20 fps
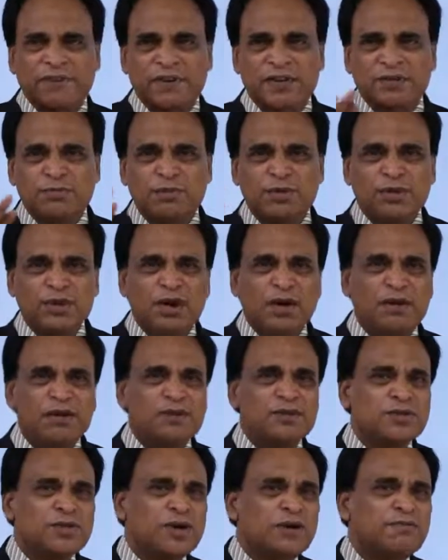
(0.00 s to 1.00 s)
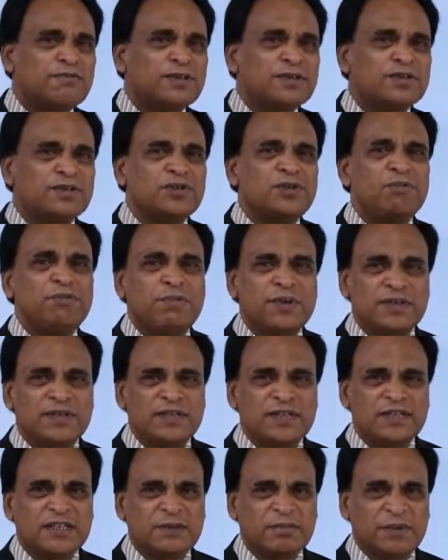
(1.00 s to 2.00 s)
Facebook also offers you
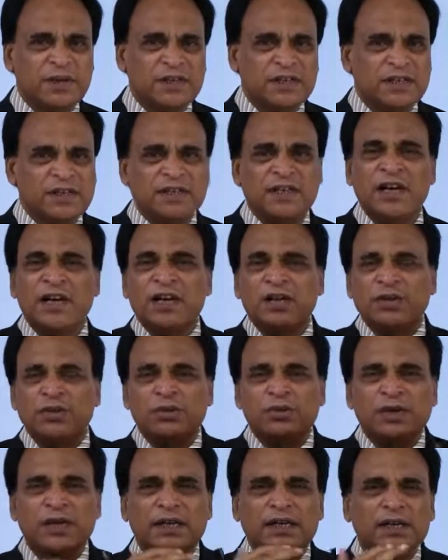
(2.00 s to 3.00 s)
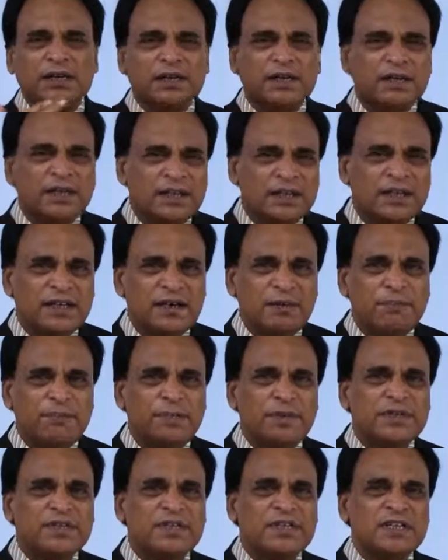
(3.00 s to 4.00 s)
business pages. You can create a
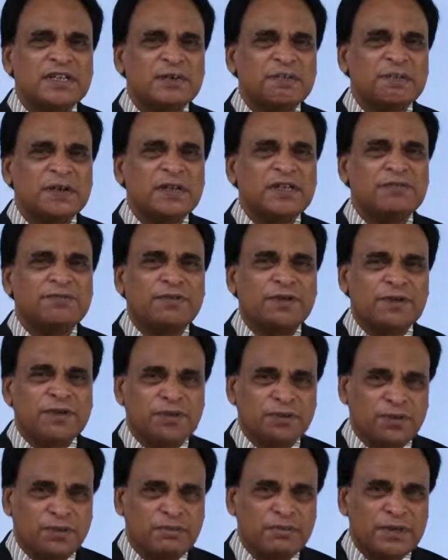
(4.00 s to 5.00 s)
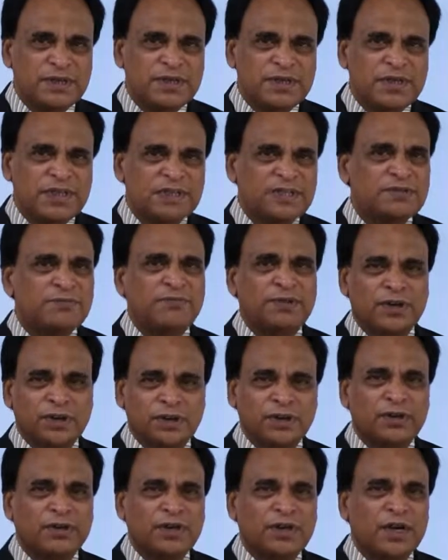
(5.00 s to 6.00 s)
business page for your business, for
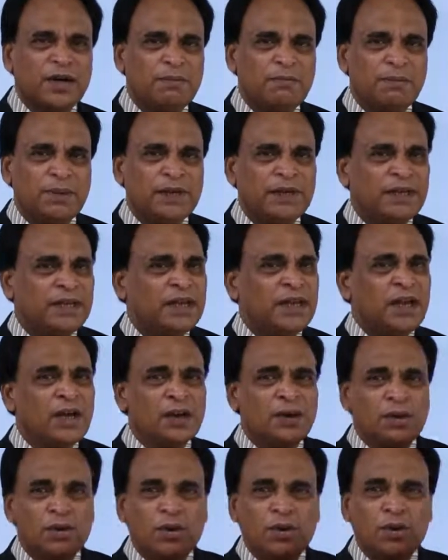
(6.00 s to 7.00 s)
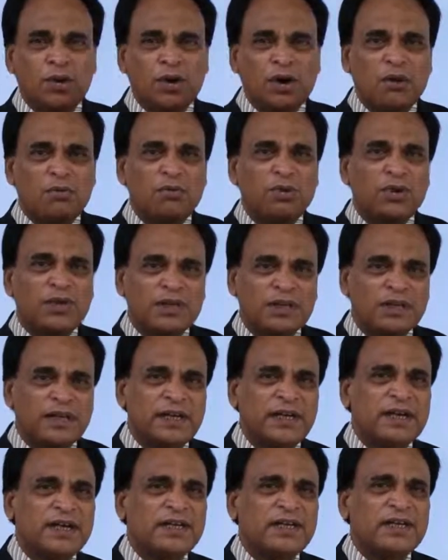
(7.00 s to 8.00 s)
your company. Go about
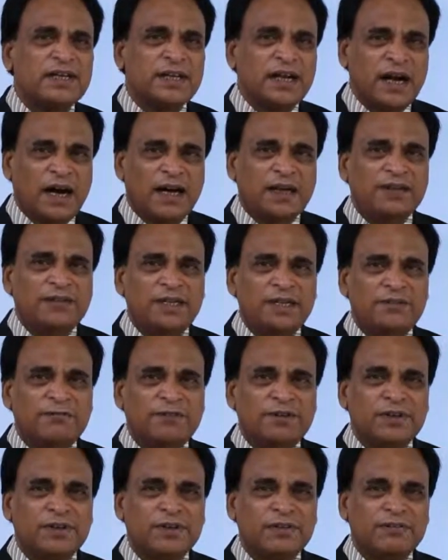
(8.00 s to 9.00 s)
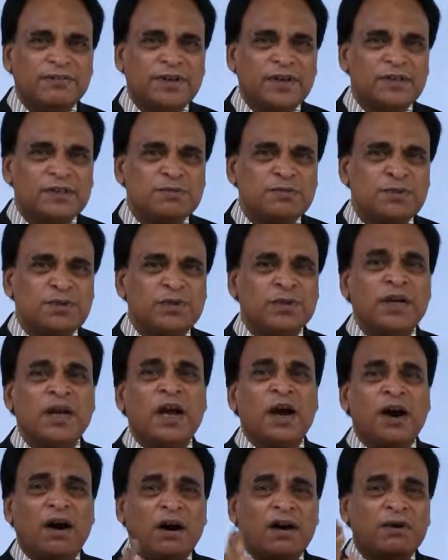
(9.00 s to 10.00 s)
creating content for your Facebook
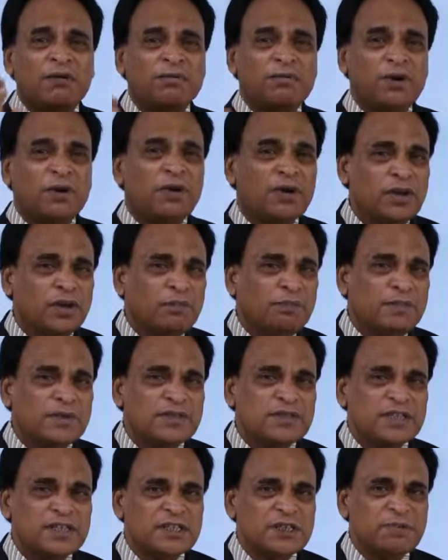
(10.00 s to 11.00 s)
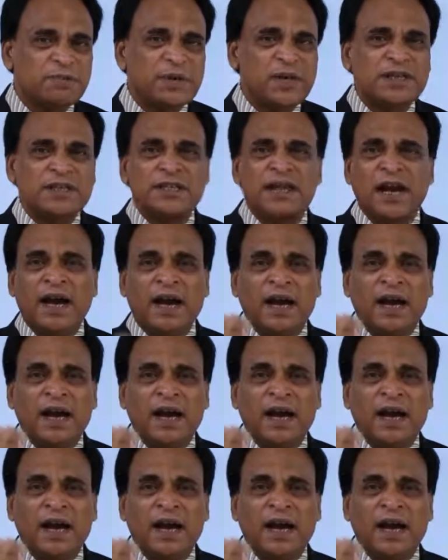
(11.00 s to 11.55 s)
on your business page